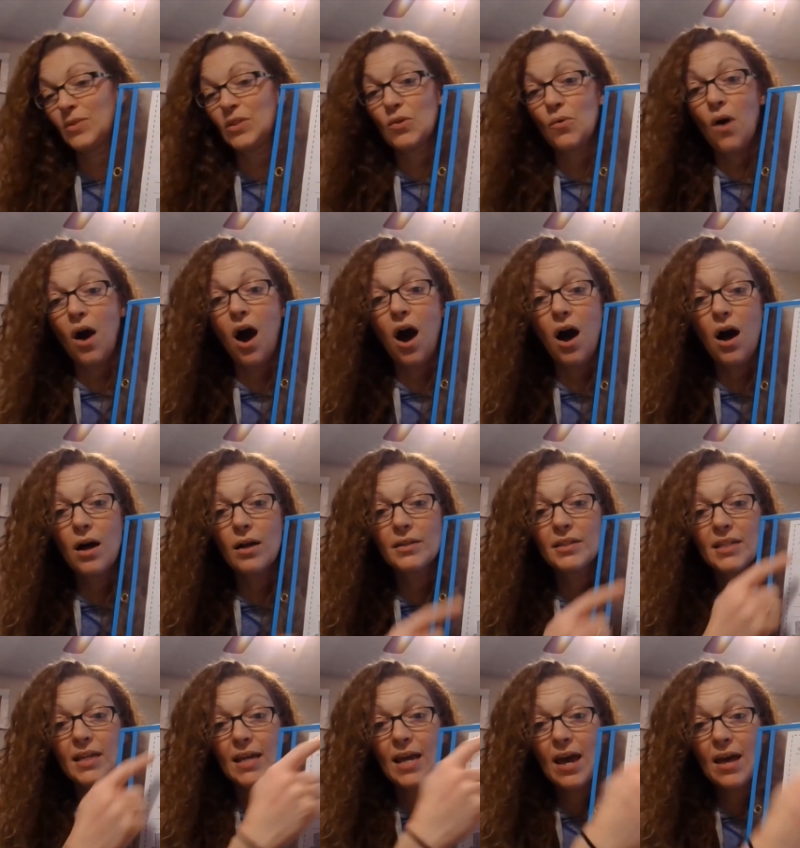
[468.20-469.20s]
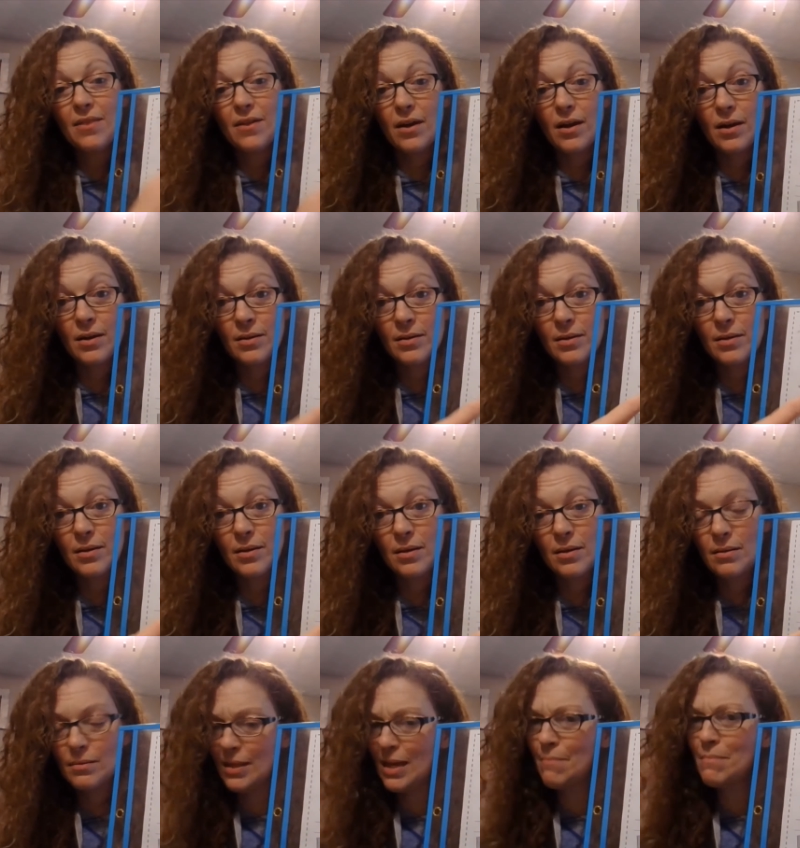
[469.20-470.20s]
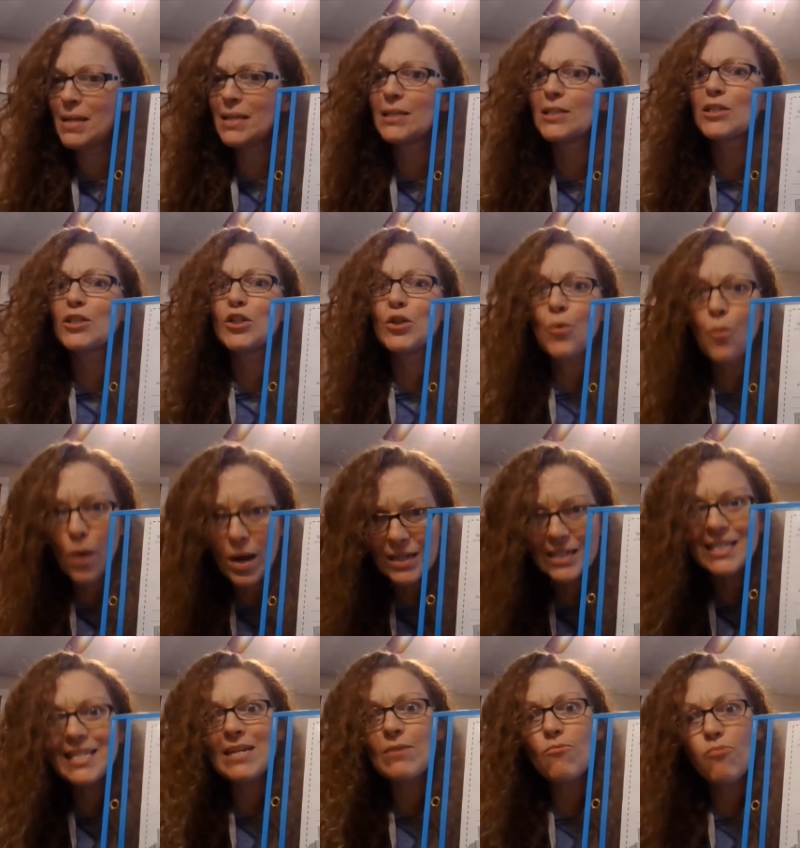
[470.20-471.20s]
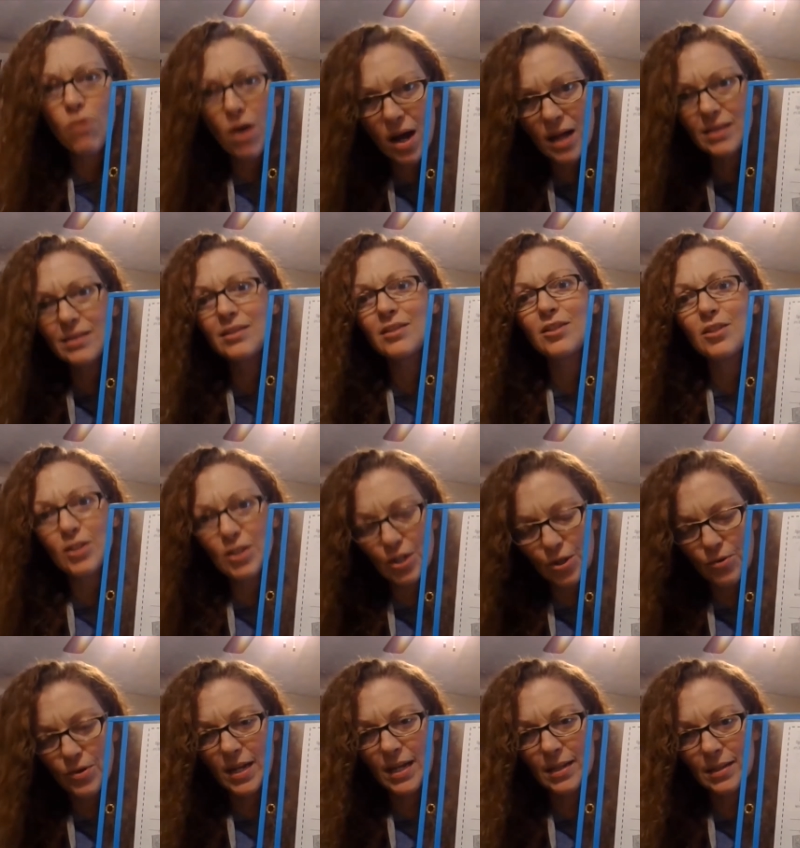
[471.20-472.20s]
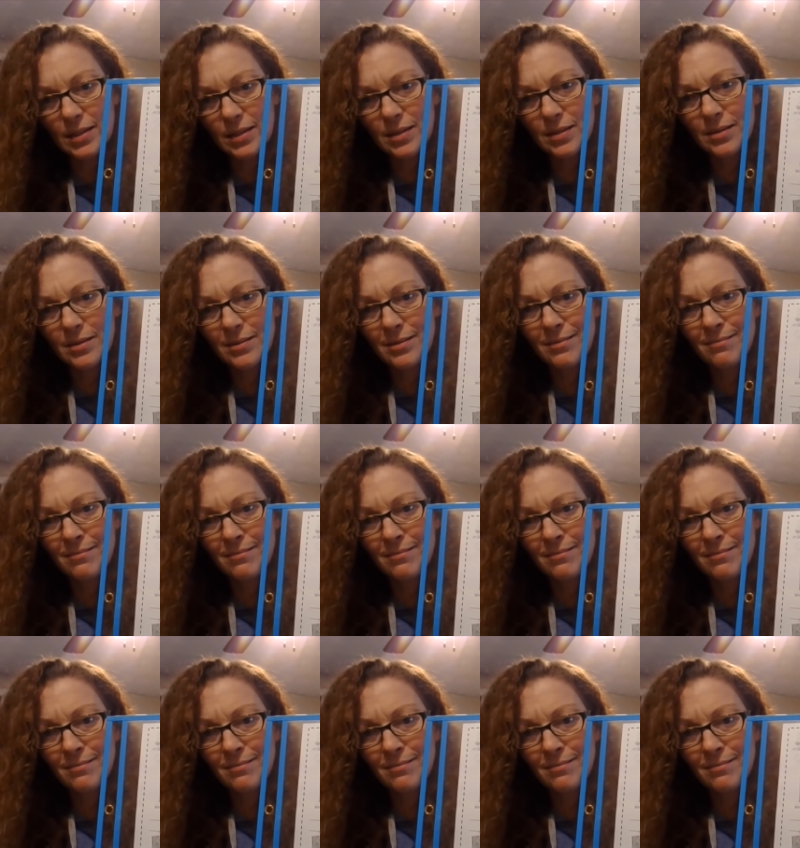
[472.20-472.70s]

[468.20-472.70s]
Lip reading: So all together, that means 21 students